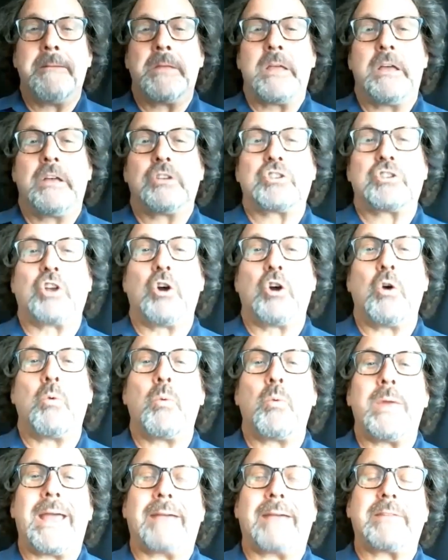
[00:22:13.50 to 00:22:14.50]
so
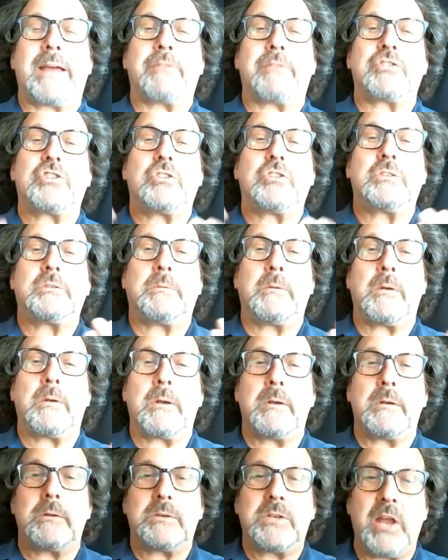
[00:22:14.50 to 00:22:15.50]
we have to have a certain
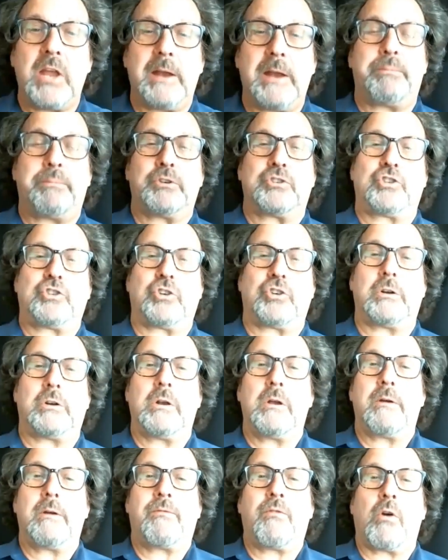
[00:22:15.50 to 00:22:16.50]
temperature
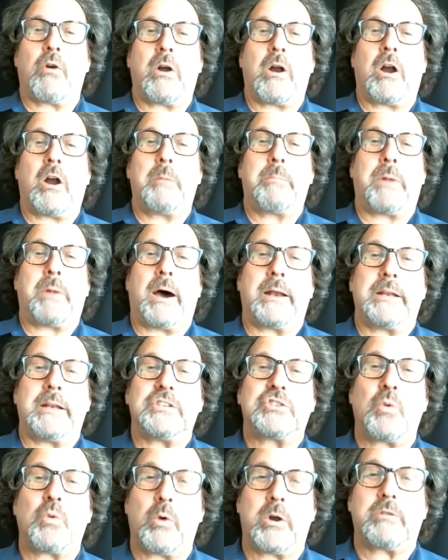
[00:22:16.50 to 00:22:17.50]
for our bodies
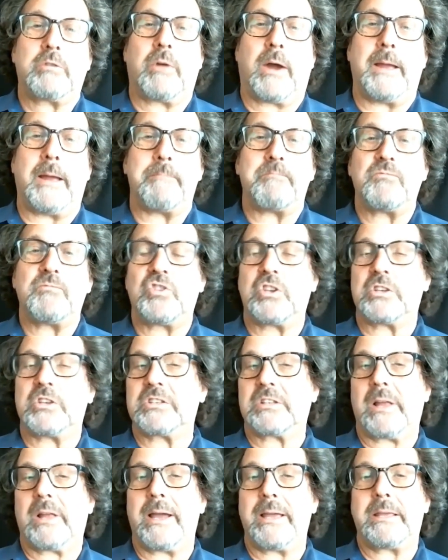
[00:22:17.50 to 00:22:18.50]
to work right just
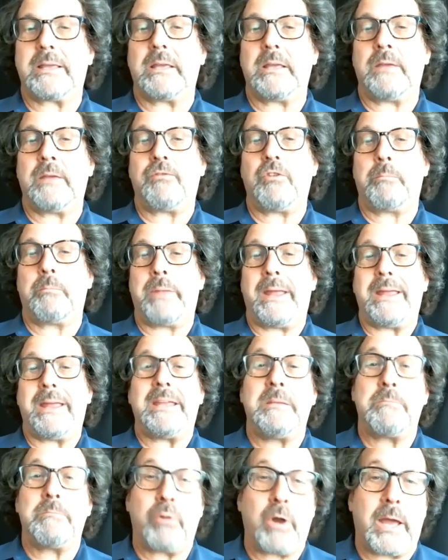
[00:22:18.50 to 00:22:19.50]
like if you're
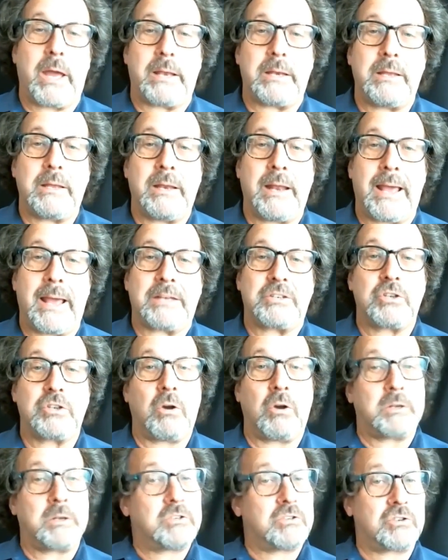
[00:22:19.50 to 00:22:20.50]
baking bread it has to
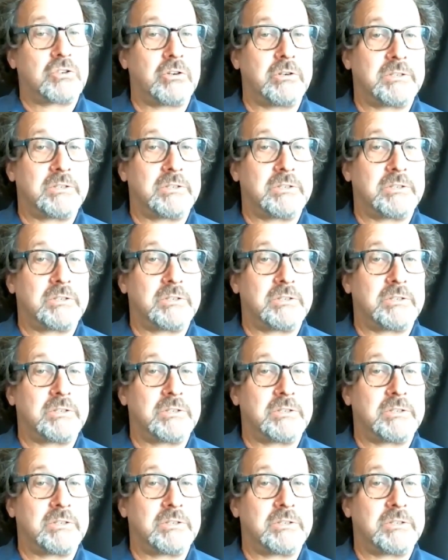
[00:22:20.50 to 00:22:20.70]
go to a certain